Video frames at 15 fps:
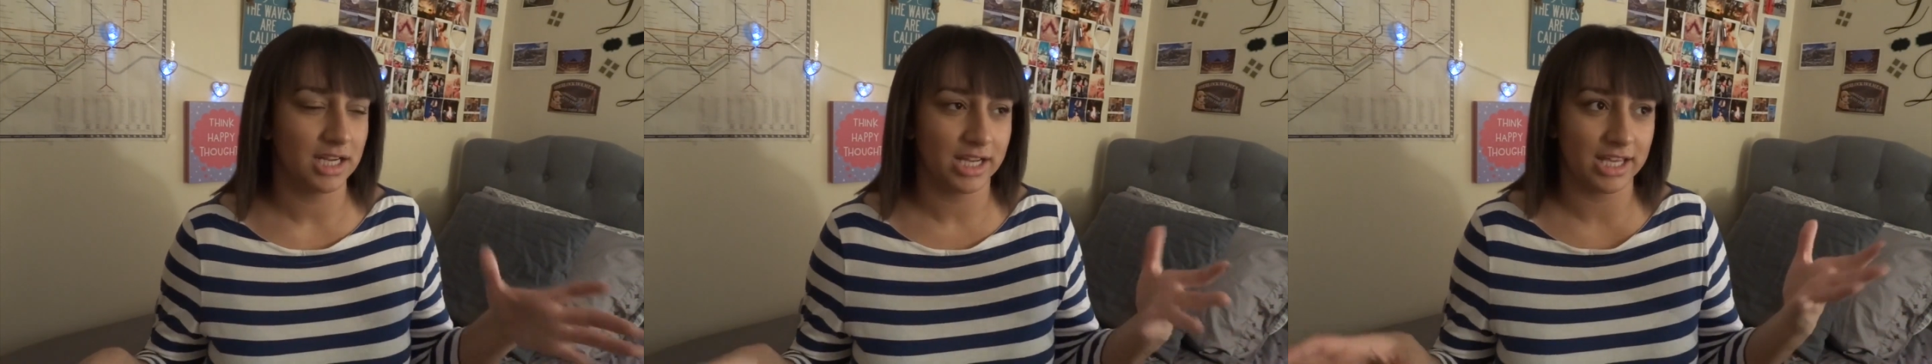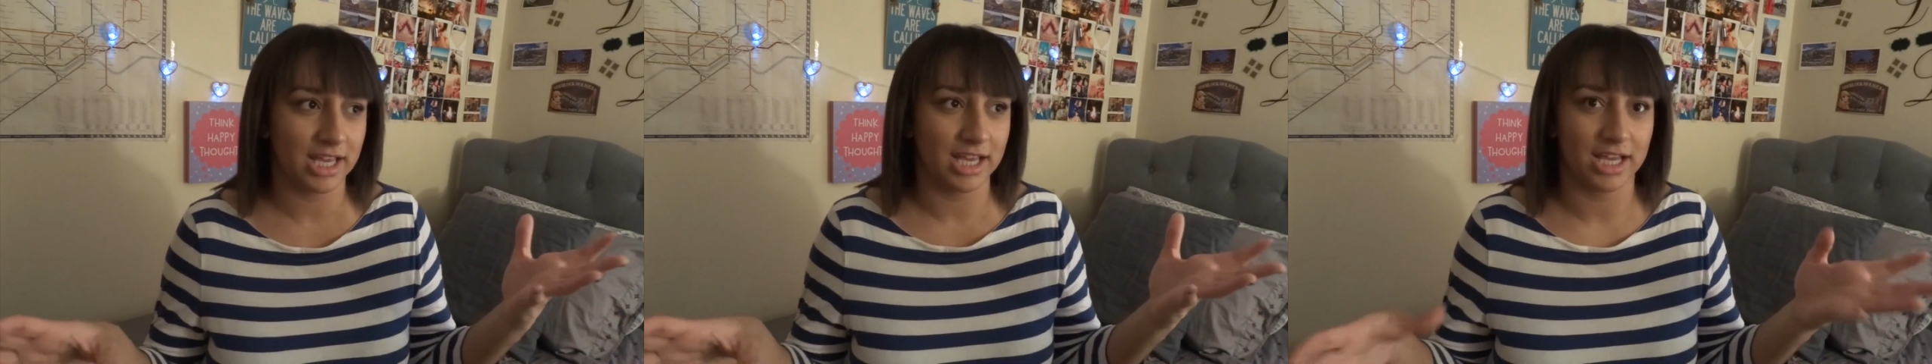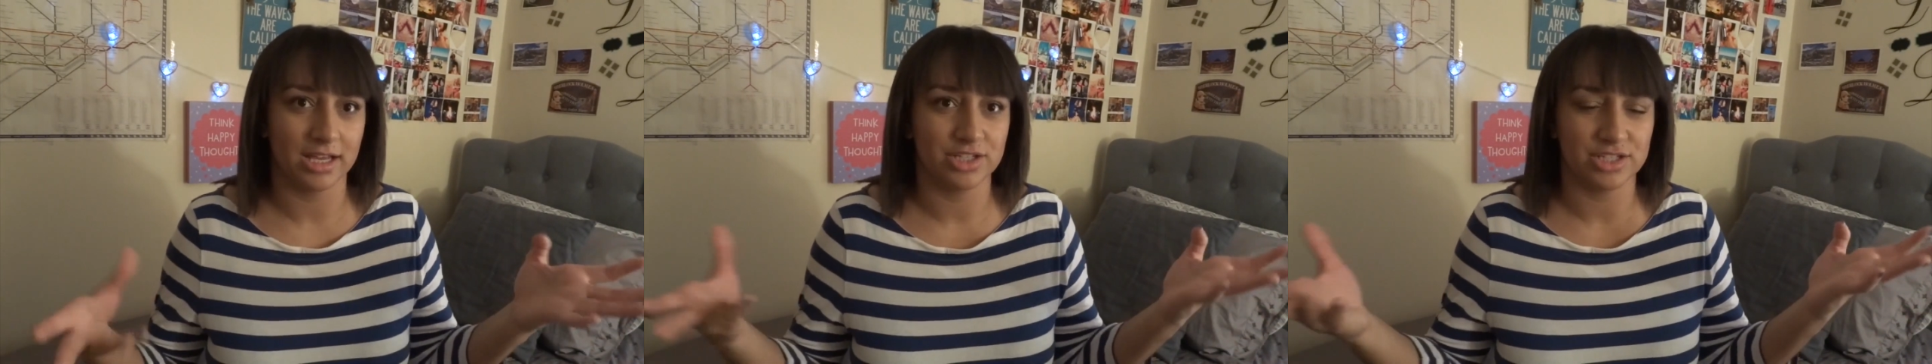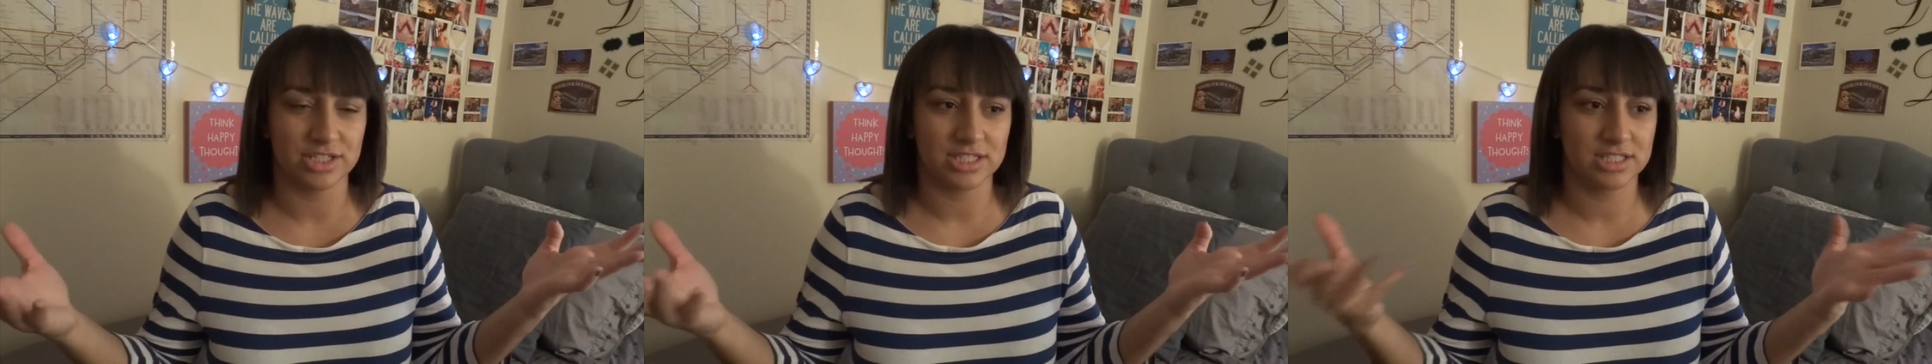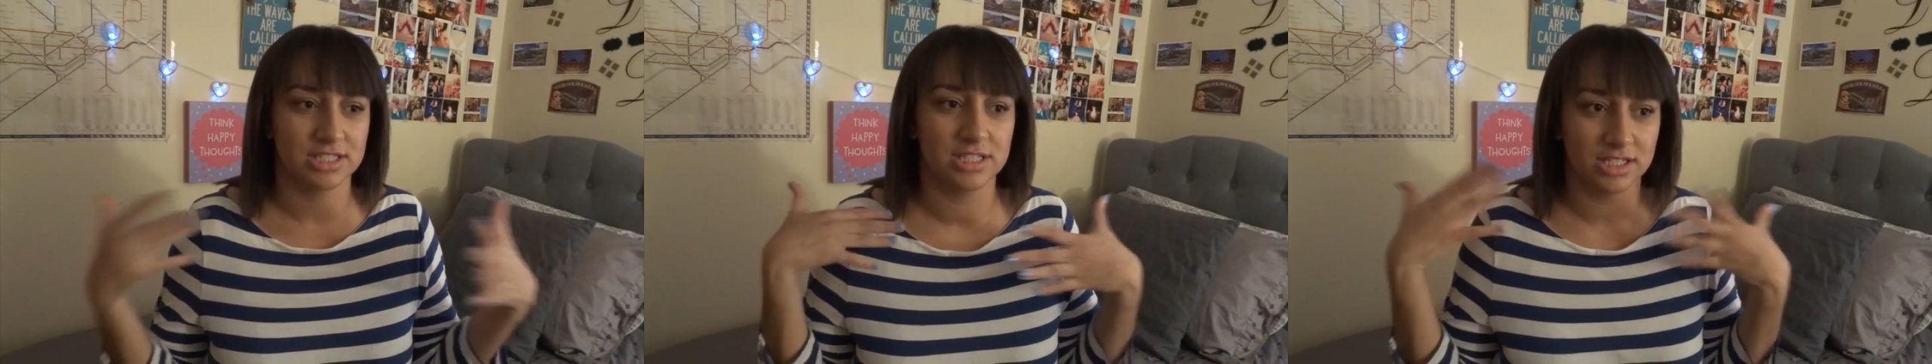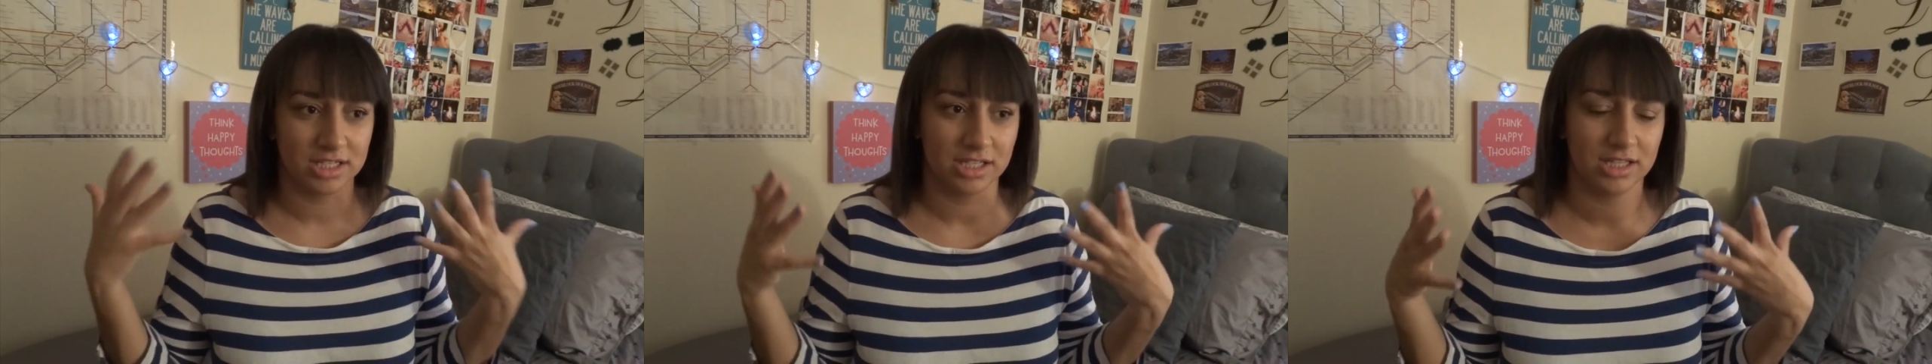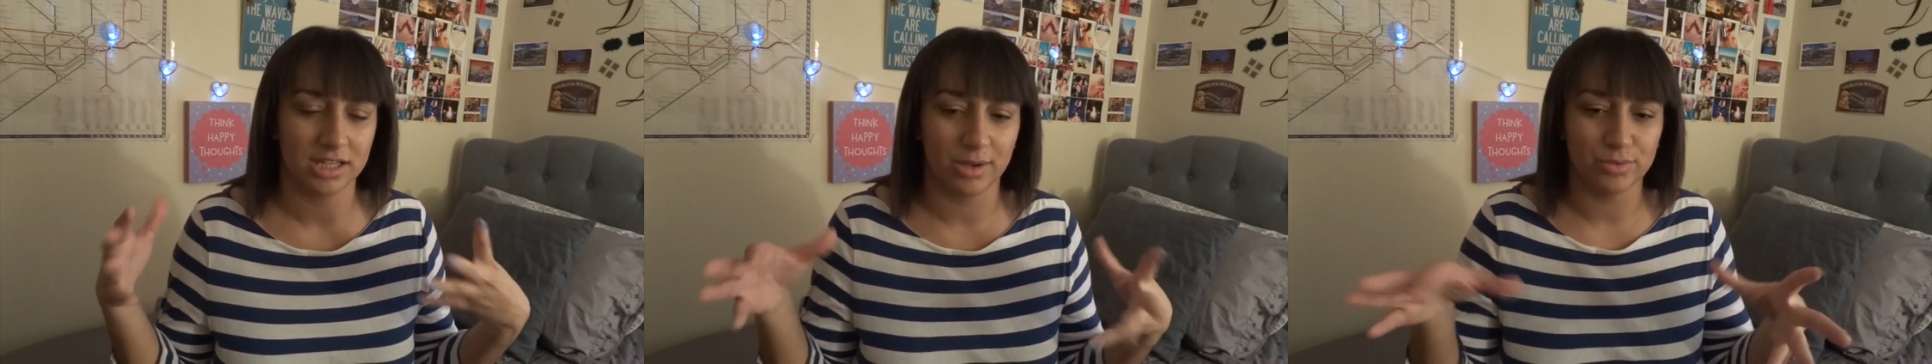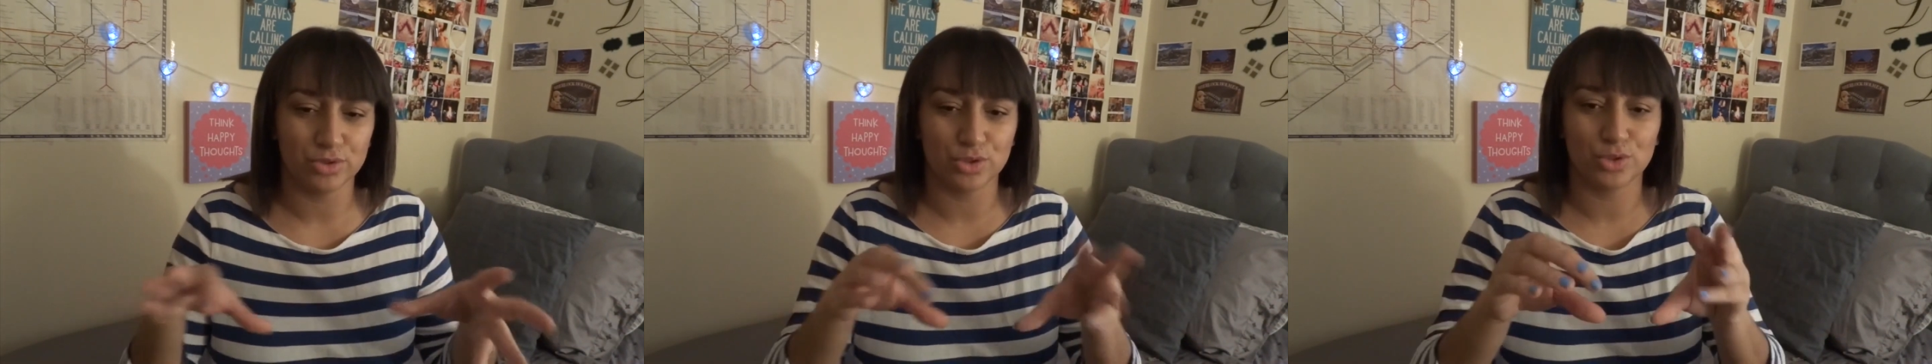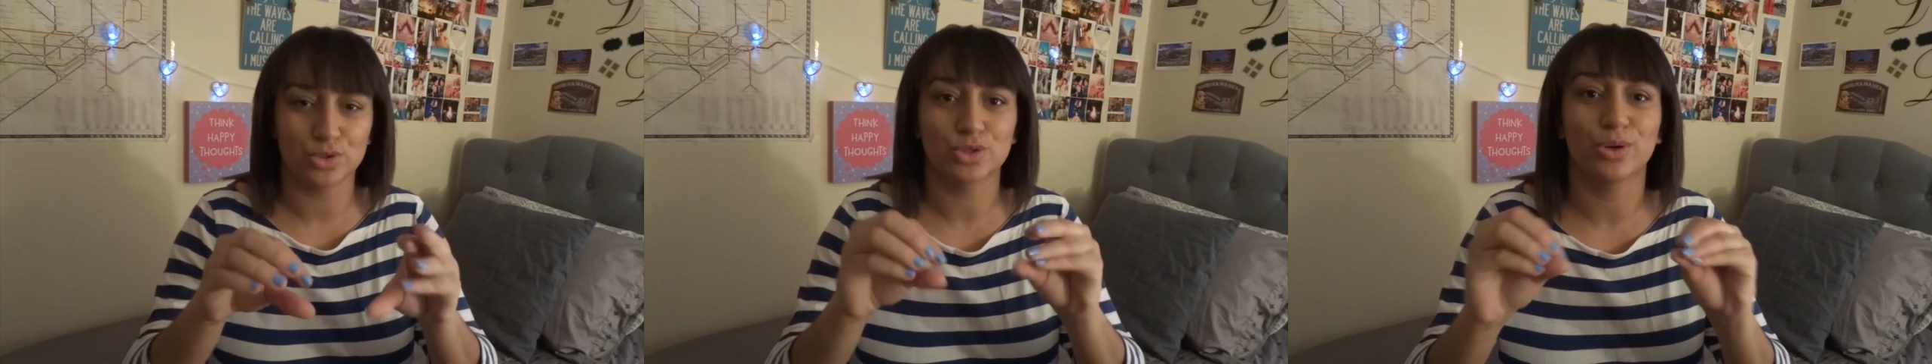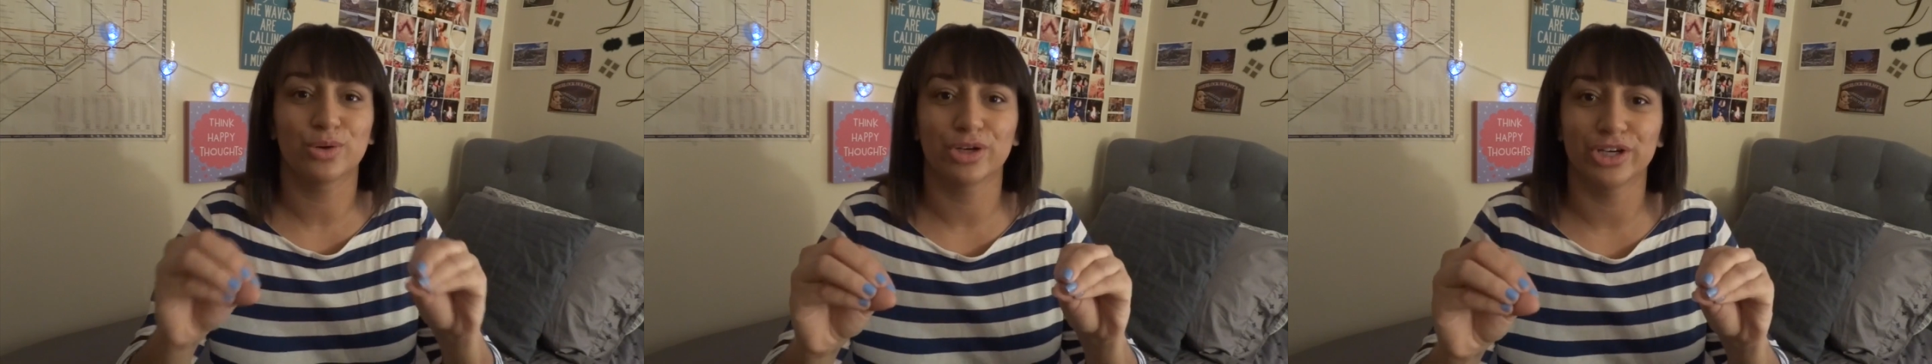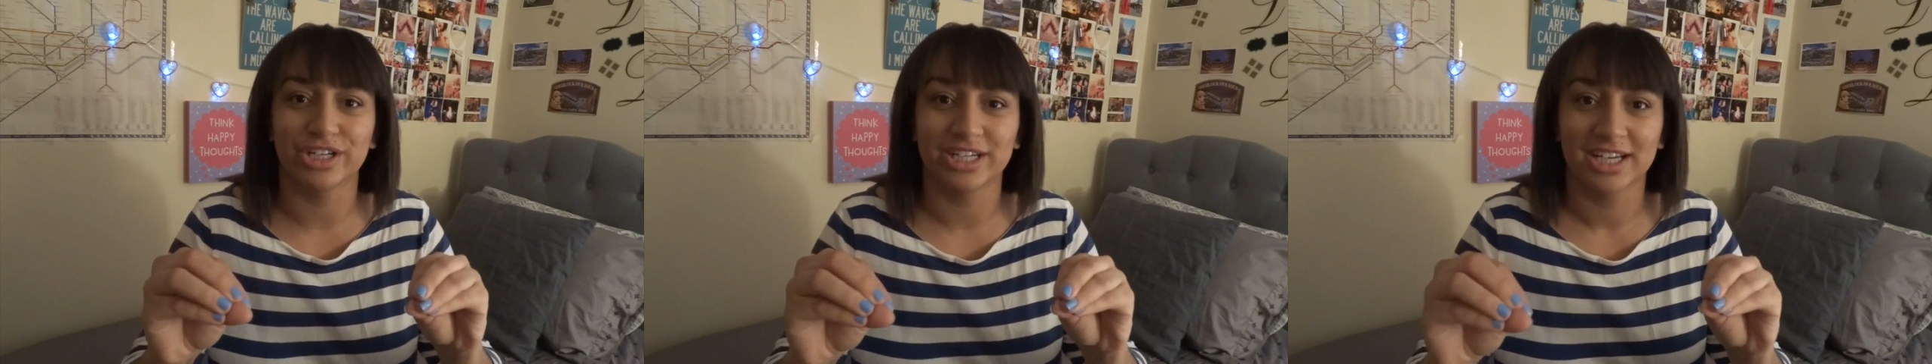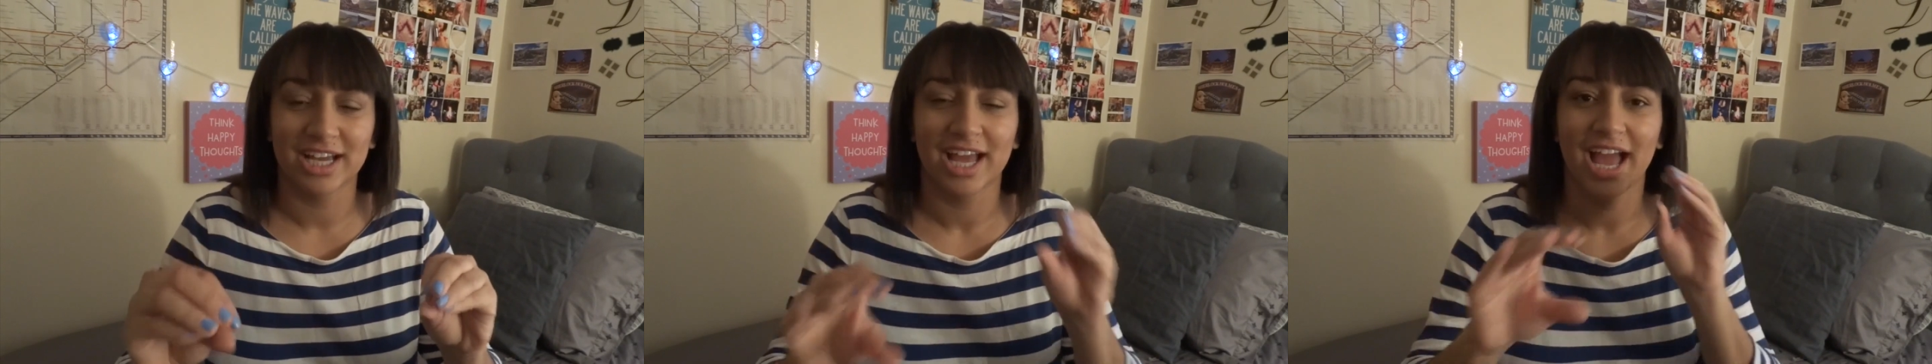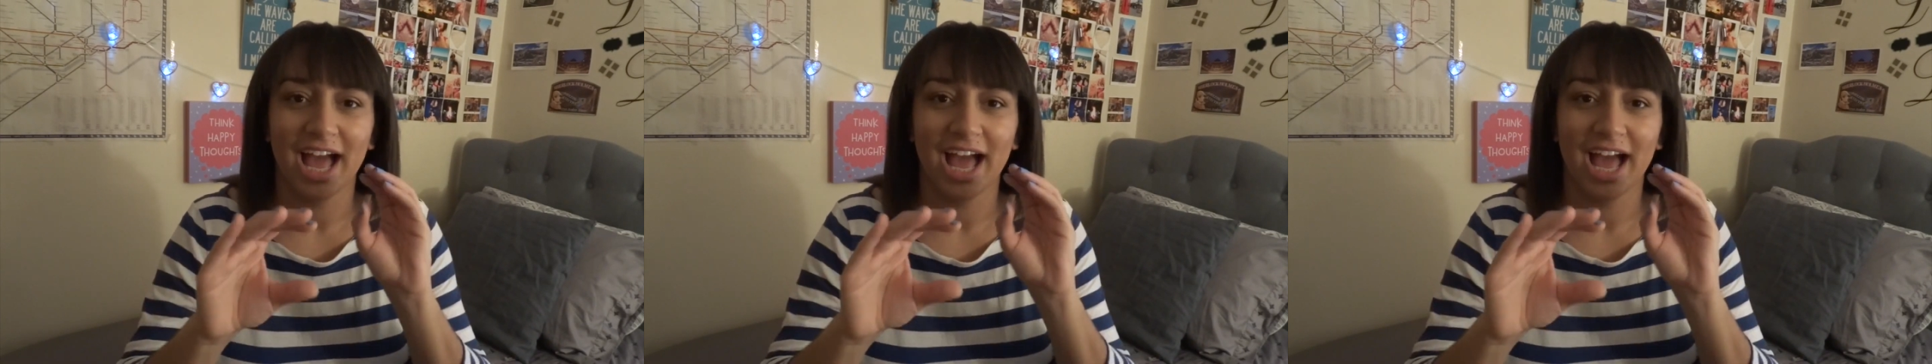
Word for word: I can't. I just, that was just so good.